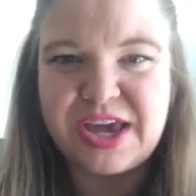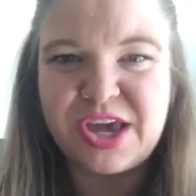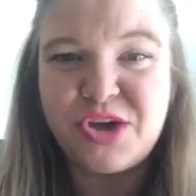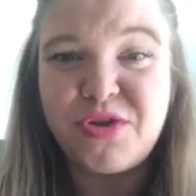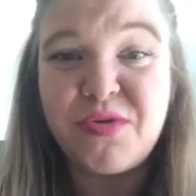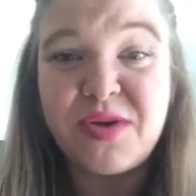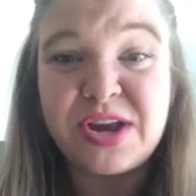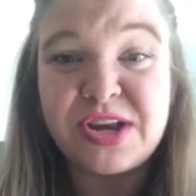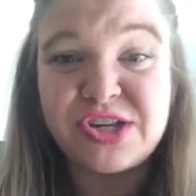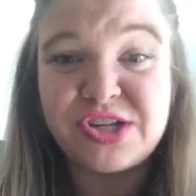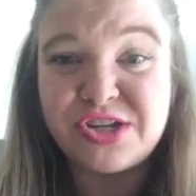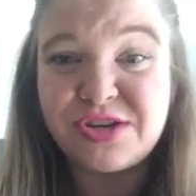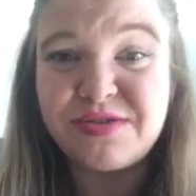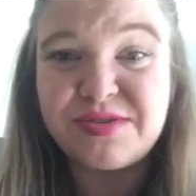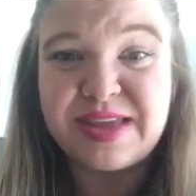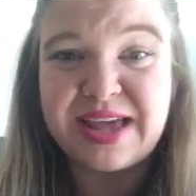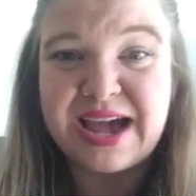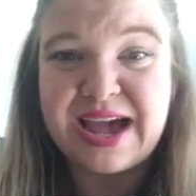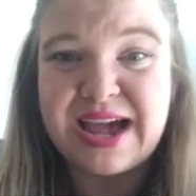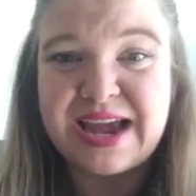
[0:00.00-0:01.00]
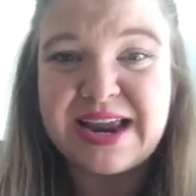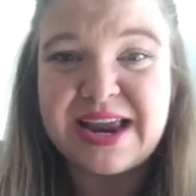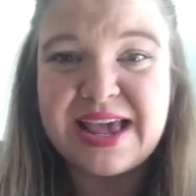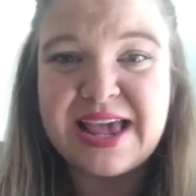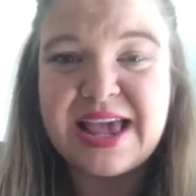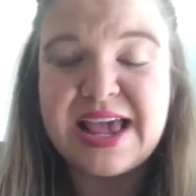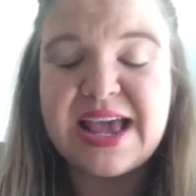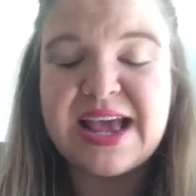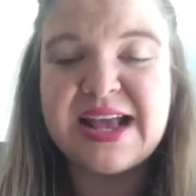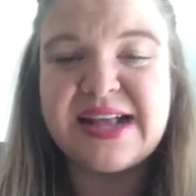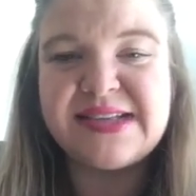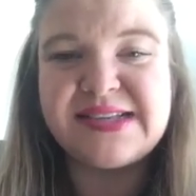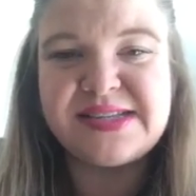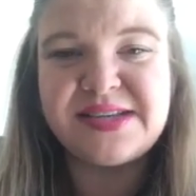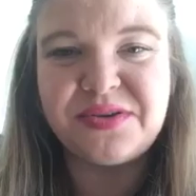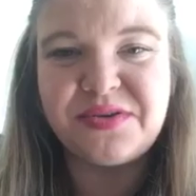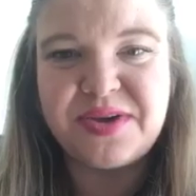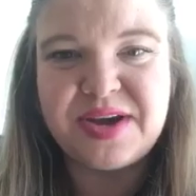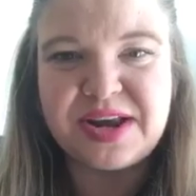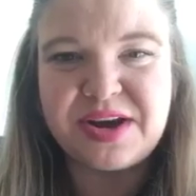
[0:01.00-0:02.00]
You can do that and
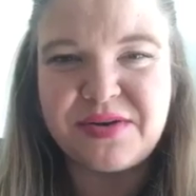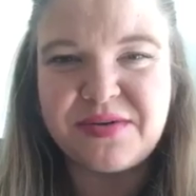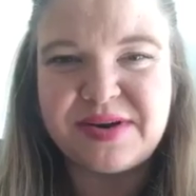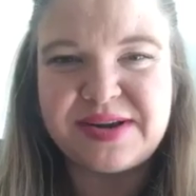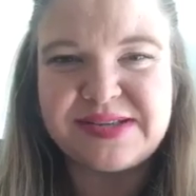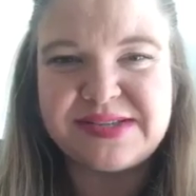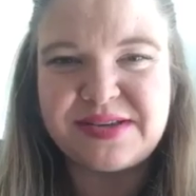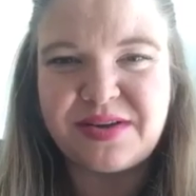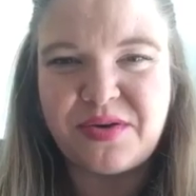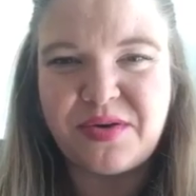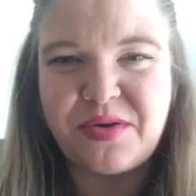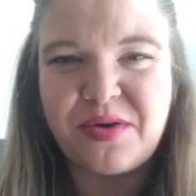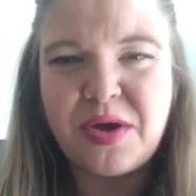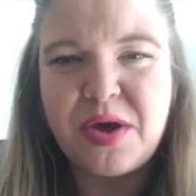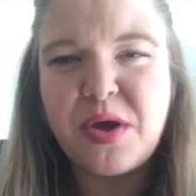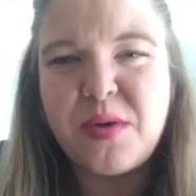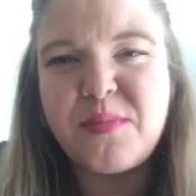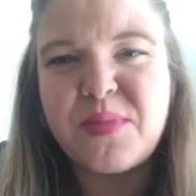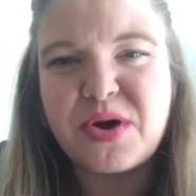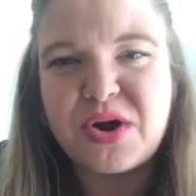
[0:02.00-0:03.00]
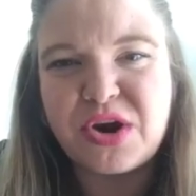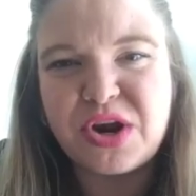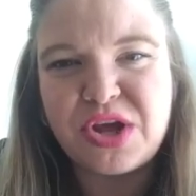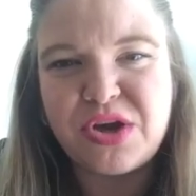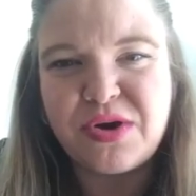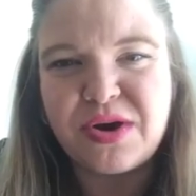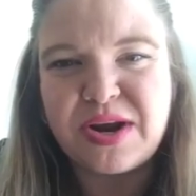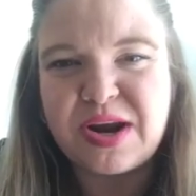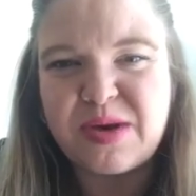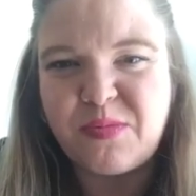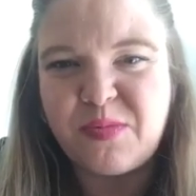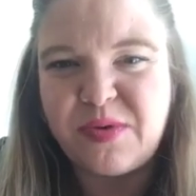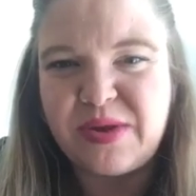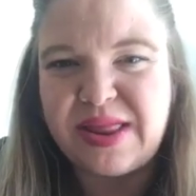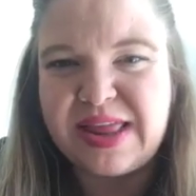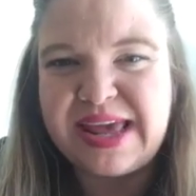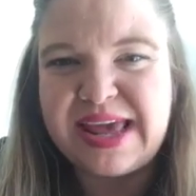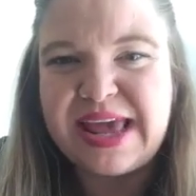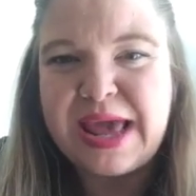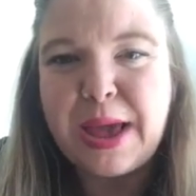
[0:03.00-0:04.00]
still get a result, but are you gonna
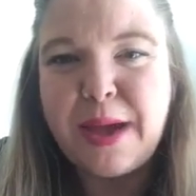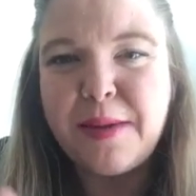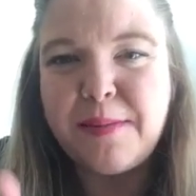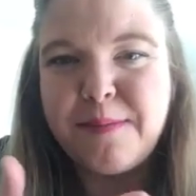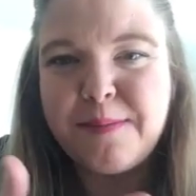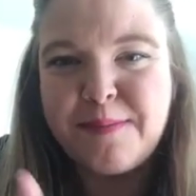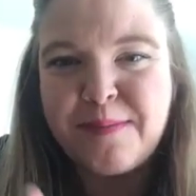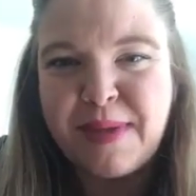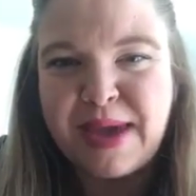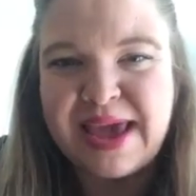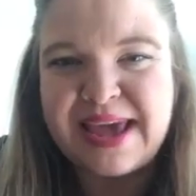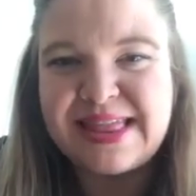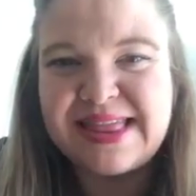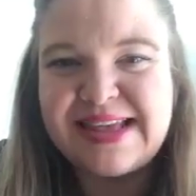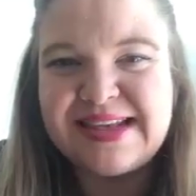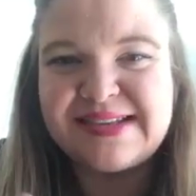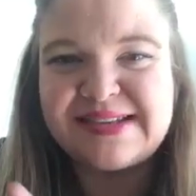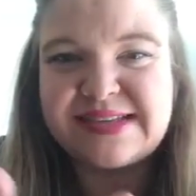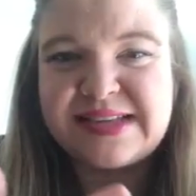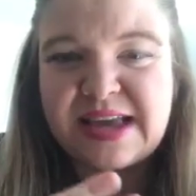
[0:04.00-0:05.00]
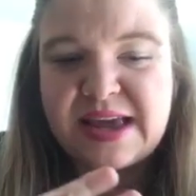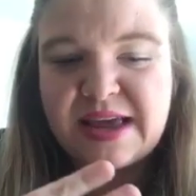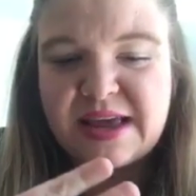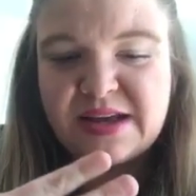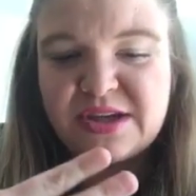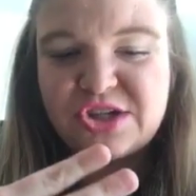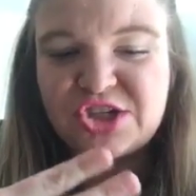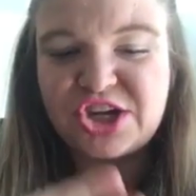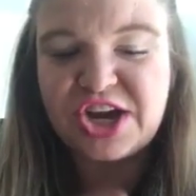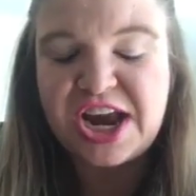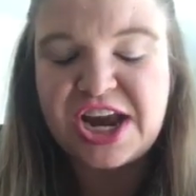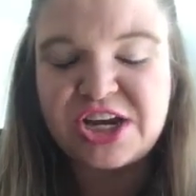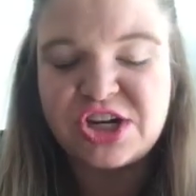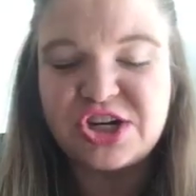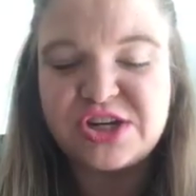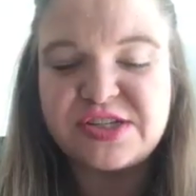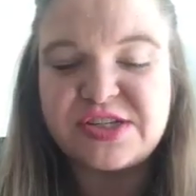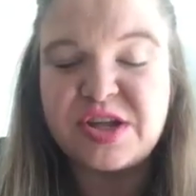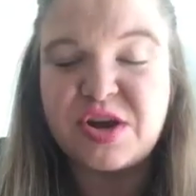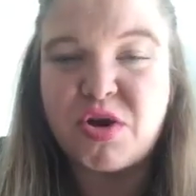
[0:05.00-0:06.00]
really make these
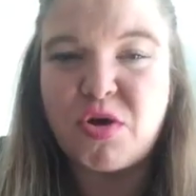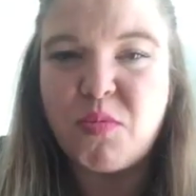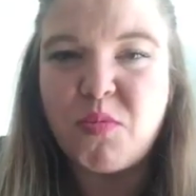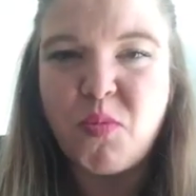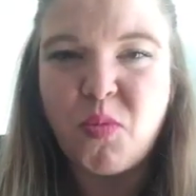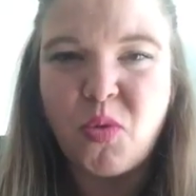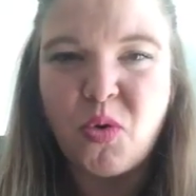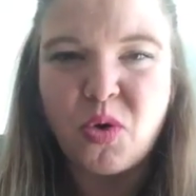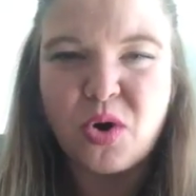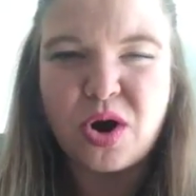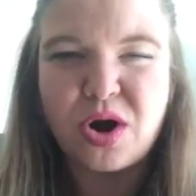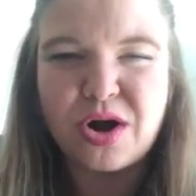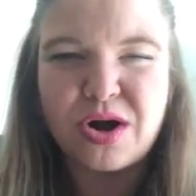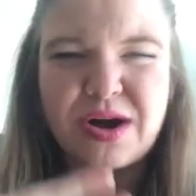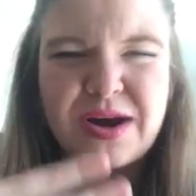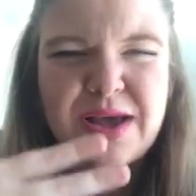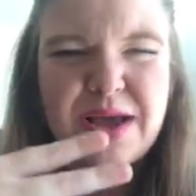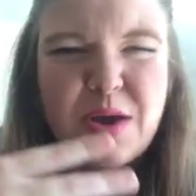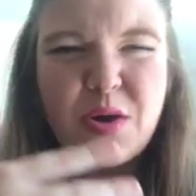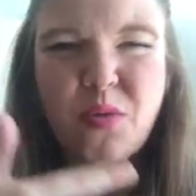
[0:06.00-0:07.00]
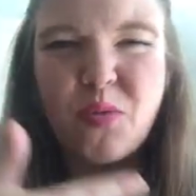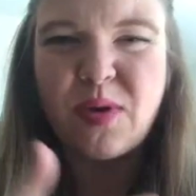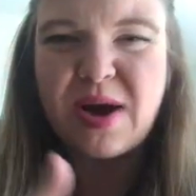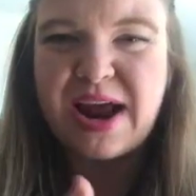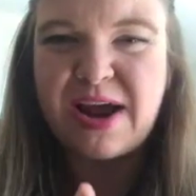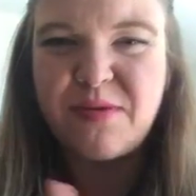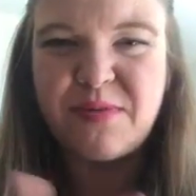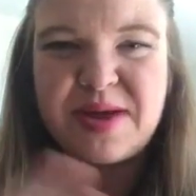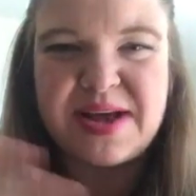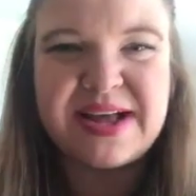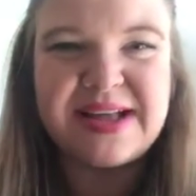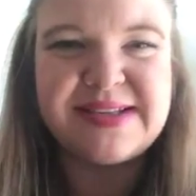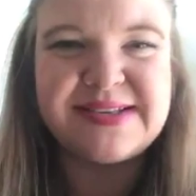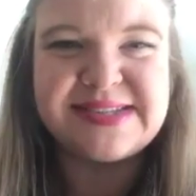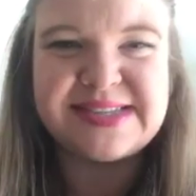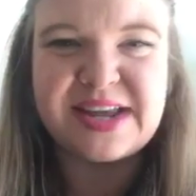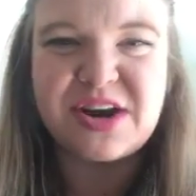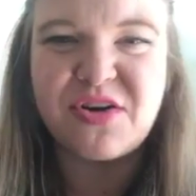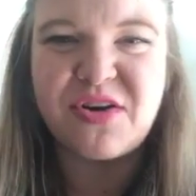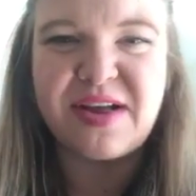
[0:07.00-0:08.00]
changes that are more what I would
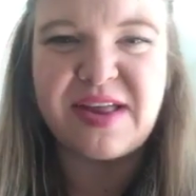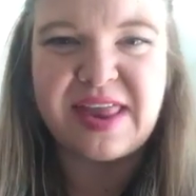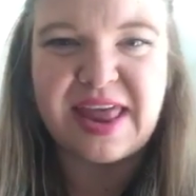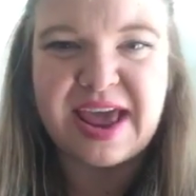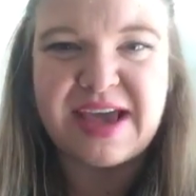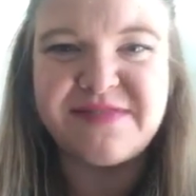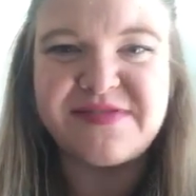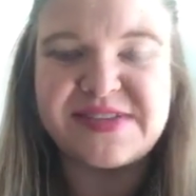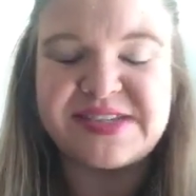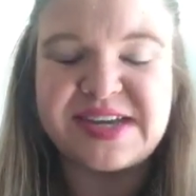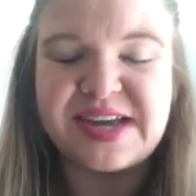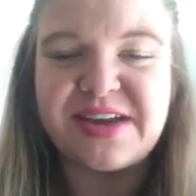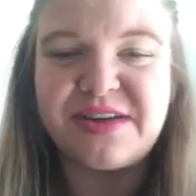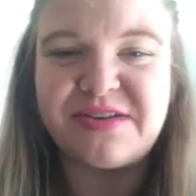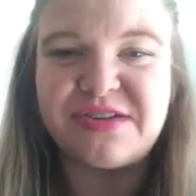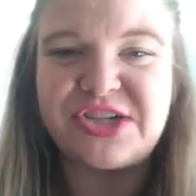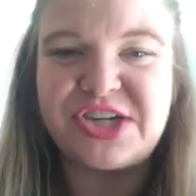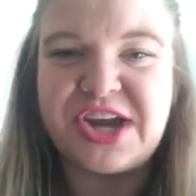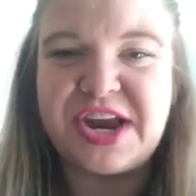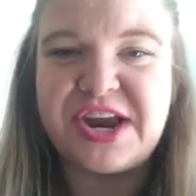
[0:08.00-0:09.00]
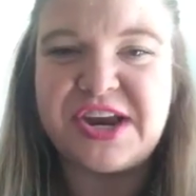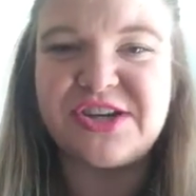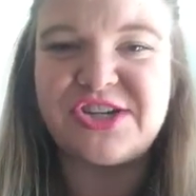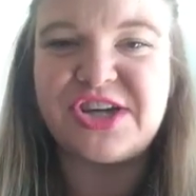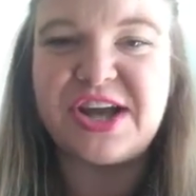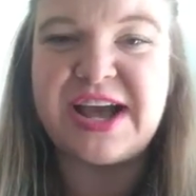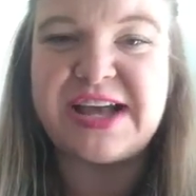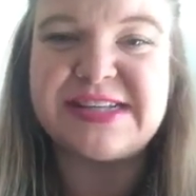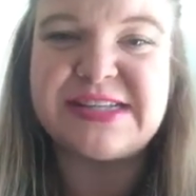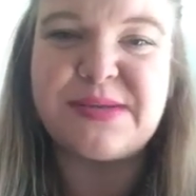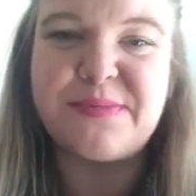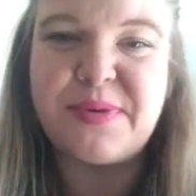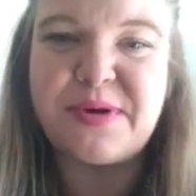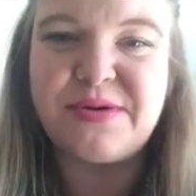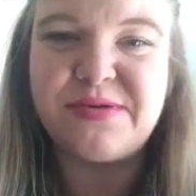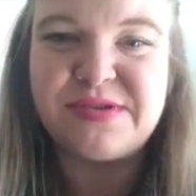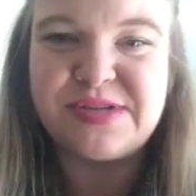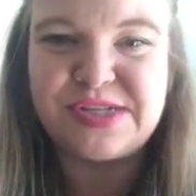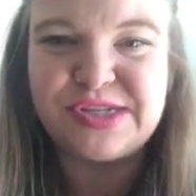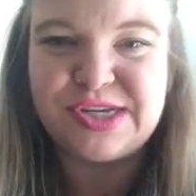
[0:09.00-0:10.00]
consider a lifestyle change, as
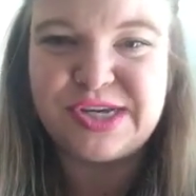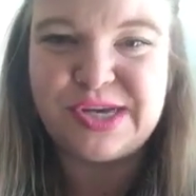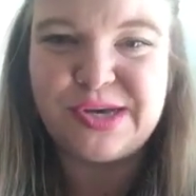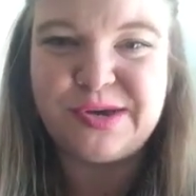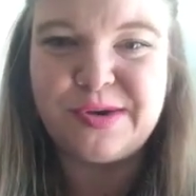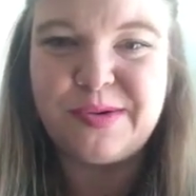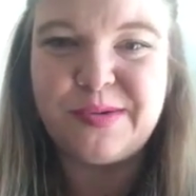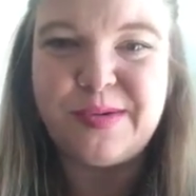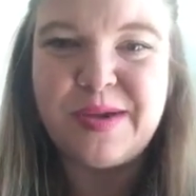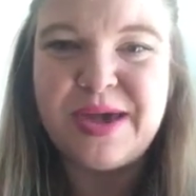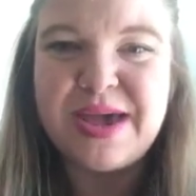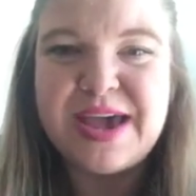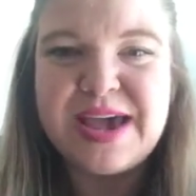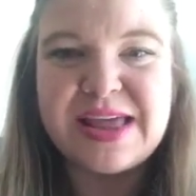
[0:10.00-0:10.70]
opposed to,